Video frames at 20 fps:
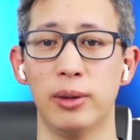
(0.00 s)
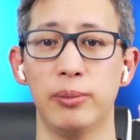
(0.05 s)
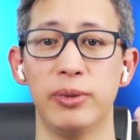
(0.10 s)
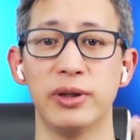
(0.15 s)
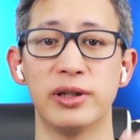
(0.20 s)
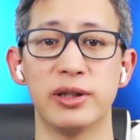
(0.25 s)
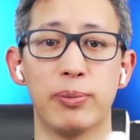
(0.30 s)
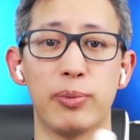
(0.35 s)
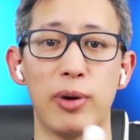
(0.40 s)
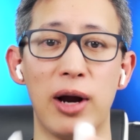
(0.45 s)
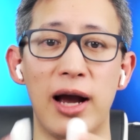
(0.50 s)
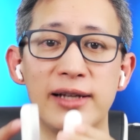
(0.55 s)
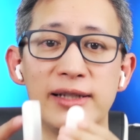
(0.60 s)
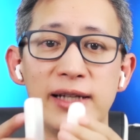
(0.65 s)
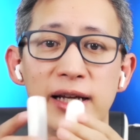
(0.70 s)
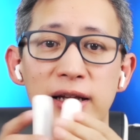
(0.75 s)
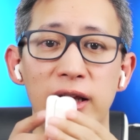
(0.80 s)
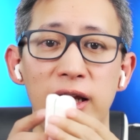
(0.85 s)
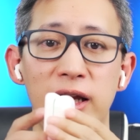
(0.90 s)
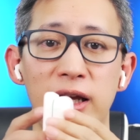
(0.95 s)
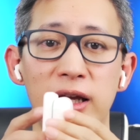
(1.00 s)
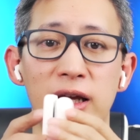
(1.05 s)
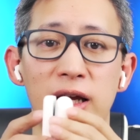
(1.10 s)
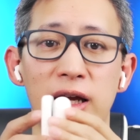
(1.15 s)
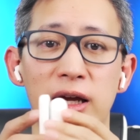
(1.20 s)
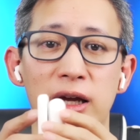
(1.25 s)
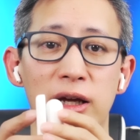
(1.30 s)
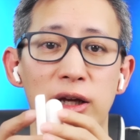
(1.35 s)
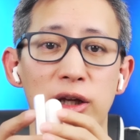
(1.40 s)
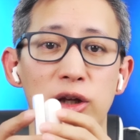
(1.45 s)
But surprisingly,
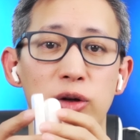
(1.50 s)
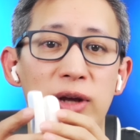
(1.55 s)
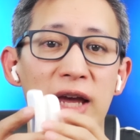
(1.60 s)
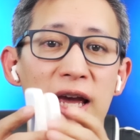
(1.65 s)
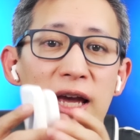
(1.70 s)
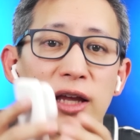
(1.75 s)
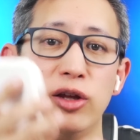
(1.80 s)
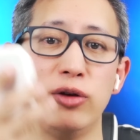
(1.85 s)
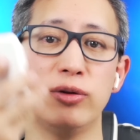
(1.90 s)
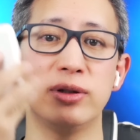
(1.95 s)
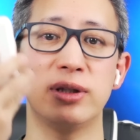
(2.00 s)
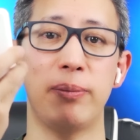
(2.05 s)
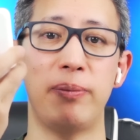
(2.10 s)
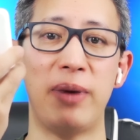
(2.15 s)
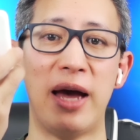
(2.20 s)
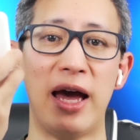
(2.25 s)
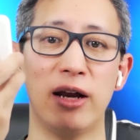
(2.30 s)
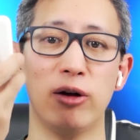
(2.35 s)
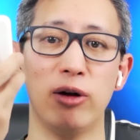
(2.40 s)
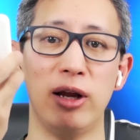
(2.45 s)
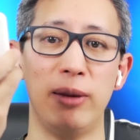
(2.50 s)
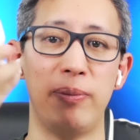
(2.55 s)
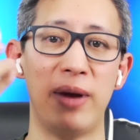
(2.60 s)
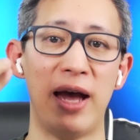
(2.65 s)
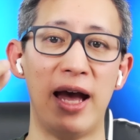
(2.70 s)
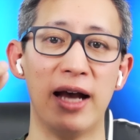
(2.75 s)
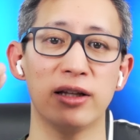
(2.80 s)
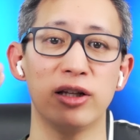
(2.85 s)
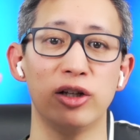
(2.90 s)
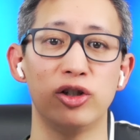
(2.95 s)
you can't use the battery
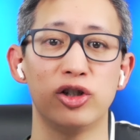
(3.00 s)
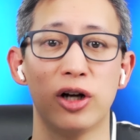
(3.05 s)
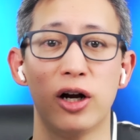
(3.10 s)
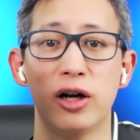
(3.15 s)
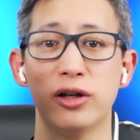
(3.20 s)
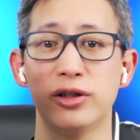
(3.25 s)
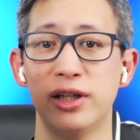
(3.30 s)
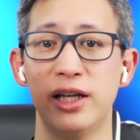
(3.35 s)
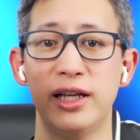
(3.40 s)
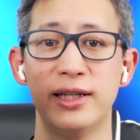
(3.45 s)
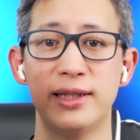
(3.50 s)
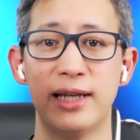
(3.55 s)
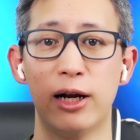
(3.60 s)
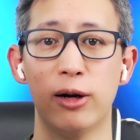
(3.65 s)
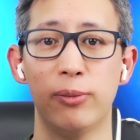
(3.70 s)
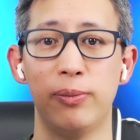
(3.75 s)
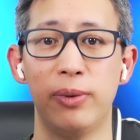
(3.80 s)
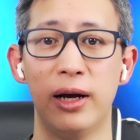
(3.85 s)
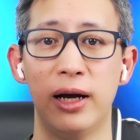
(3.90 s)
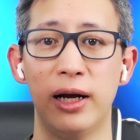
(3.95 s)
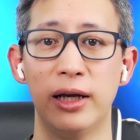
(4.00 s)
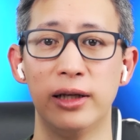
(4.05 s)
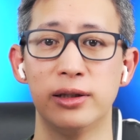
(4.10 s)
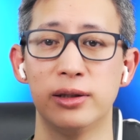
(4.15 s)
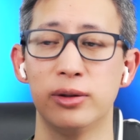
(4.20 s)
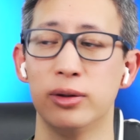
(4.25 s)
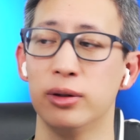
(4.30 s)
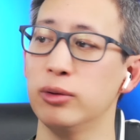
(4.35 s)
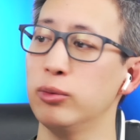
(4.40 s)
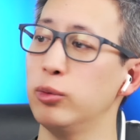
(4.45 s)
pack to charge these
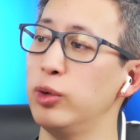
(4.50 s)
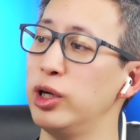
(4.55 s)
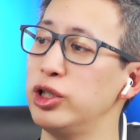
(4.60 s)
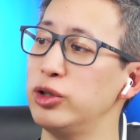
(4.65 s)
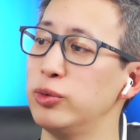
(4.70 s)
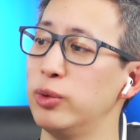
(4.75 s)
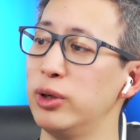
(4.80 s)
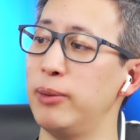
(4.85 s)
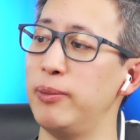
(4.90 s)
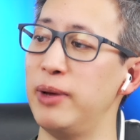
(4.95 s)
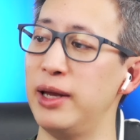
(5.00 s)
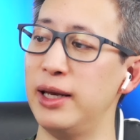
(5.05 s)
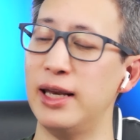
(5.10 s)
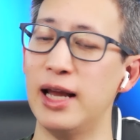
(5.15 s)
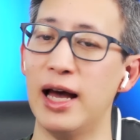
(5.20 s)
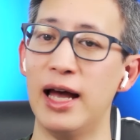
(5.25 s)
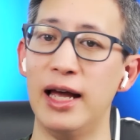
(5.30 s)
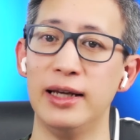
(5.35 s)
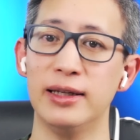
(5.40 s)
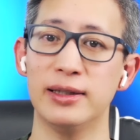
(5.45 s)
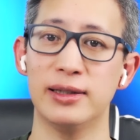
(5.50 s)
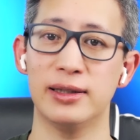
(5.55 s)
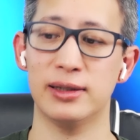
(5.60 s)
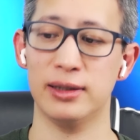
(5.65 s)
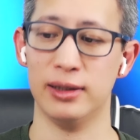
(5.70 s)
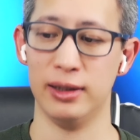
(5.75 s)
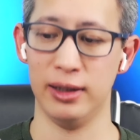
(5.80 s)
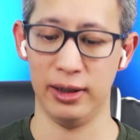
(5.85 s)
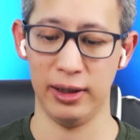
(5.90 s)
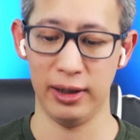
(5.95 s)
AirPods, which would have been
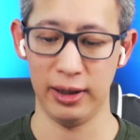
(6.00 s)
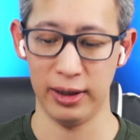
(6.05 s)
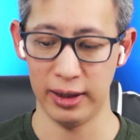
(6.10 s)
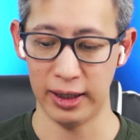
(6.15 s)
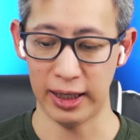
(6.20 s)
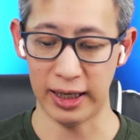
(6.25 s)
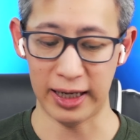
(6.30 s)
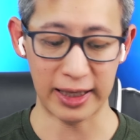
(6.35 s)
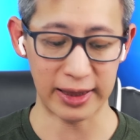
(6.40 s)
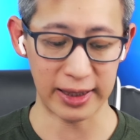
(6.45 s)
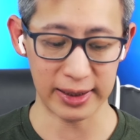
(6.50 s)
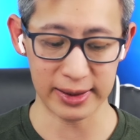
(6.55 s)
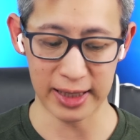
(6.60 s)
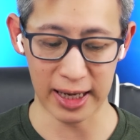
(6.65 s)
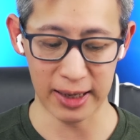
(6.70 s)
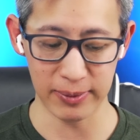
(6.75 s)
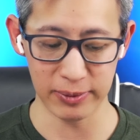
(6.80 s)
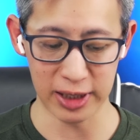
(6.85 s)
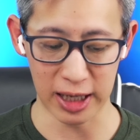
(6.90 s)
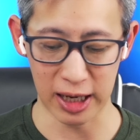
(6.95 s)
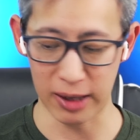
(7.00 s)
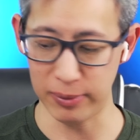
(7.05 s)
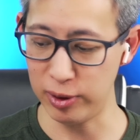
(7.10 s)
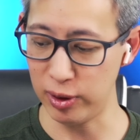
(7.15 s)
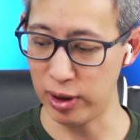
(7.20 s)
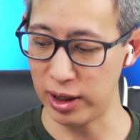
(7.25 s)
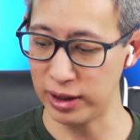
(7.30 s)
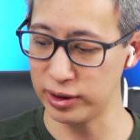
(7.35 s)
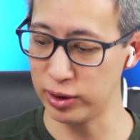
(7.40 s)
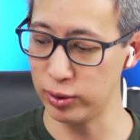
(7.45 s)
nice. And at the same time,
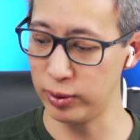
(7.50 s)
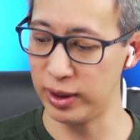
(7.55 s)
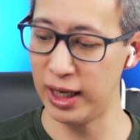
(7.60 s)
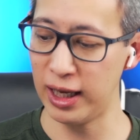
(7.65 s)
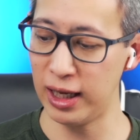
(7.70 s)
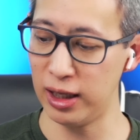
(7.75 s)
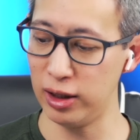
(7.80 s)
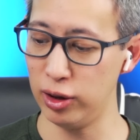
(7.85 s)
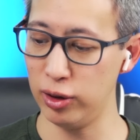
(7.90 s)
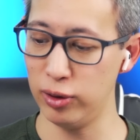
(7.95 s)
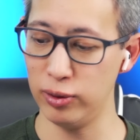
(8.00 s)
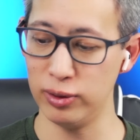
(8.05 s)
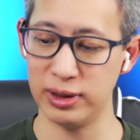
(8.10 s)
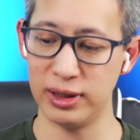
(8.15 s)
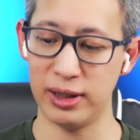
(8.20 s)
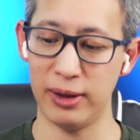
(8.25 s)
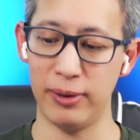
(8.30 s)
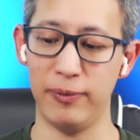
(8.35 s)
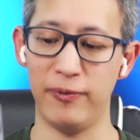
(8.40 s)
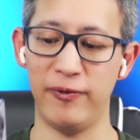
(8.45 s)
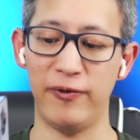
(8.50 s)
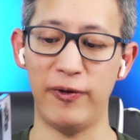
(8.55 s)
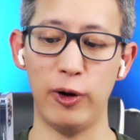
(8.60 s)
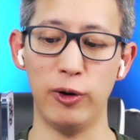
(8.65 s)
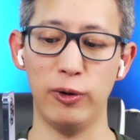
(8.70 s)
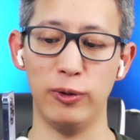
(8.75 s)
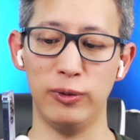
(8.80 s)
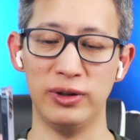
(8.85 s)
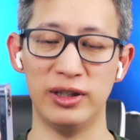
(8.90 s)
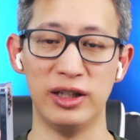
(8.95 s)
you also can't use the
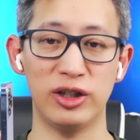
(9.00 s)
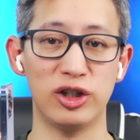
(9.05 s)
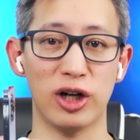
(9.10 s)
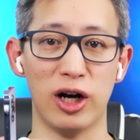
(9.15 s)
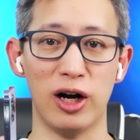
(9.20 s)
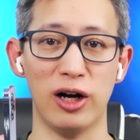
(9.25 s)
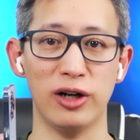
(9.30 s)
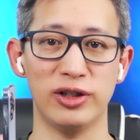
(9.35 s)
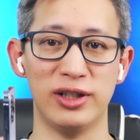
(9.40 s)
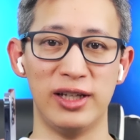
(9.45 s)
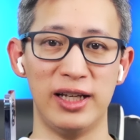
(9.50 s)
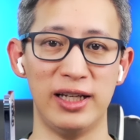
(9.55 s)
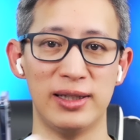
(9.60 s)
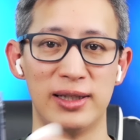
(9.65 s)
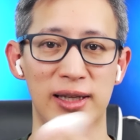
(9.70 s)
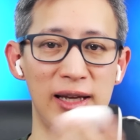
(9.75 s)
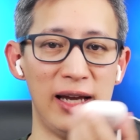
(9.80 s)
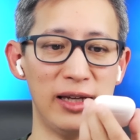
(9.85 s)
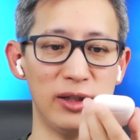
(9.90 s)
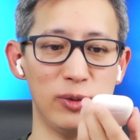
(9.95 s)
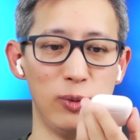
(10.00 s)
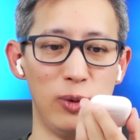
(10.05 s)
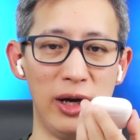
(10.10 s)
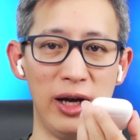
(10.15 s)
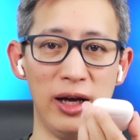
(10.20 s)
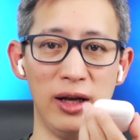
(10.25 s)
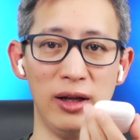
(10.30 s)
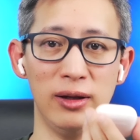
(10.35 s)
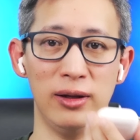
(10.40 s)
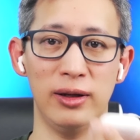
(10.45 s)
phone to charge these as
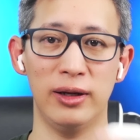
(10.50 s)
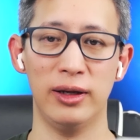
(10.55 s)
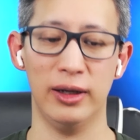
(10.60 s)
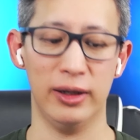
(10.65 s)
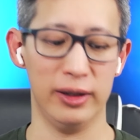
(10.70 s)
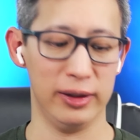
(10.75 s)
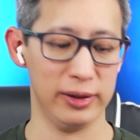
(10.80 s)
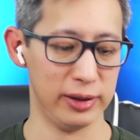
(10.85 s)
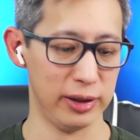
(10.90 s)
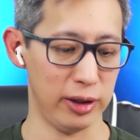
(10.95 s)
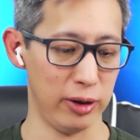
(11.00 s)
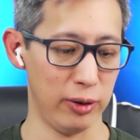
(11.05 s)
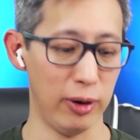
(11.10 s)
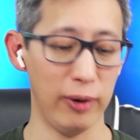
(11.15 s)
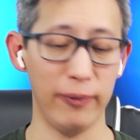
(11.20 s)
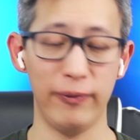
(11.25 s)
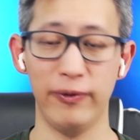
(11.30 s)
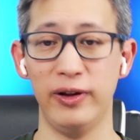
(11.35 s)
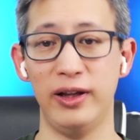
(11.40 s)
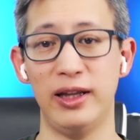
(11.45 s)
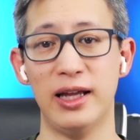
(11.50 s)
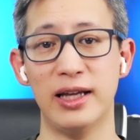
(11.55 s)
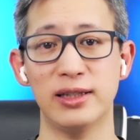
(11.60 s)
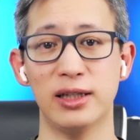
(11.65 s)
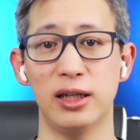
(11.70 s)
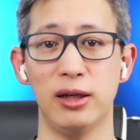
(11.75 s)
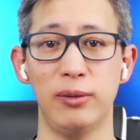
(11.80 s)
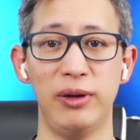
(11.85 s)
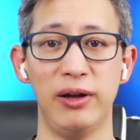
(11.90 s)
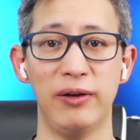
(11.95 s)
well. So hopefully that's
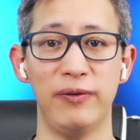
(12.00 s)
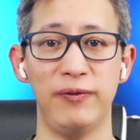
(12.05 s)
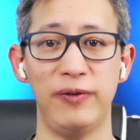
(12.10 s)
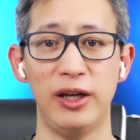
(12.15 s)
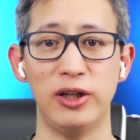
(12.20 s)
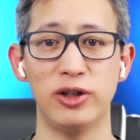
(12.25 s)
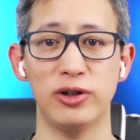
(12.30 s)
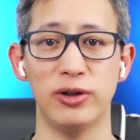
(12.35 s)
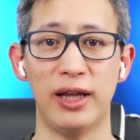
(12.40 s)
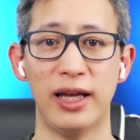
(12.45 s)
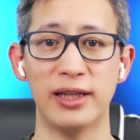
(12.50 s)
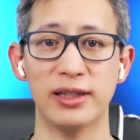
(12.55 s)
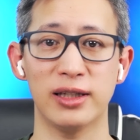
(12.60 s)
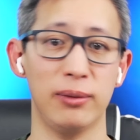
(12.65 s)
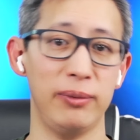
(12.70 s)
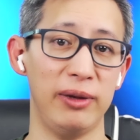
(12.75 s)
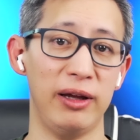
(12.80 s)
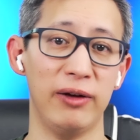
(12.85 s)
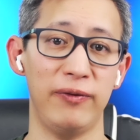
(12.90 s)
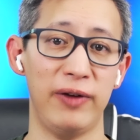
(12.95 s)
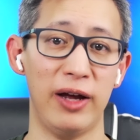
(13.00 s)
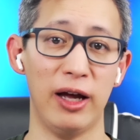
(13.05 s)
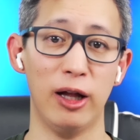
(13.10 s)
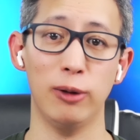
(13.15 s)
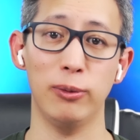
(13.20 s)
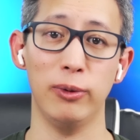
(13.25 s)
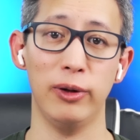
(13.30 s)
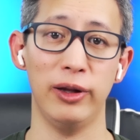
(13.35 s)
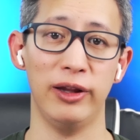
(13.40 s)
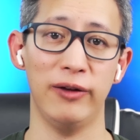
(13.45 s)
going to be a feature that's going to be
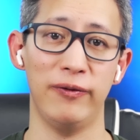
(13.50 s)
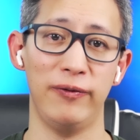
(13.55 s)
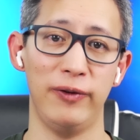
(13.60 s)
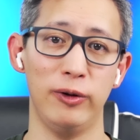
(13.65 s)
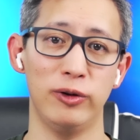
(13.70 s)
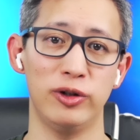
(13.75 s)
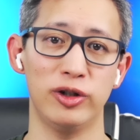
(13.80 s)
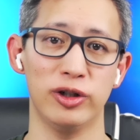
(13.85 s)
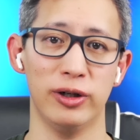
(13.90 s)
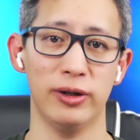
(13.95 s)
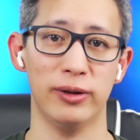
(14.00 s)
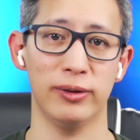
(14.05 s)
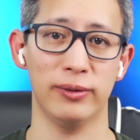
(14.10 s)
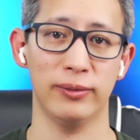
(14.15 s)
available in the future.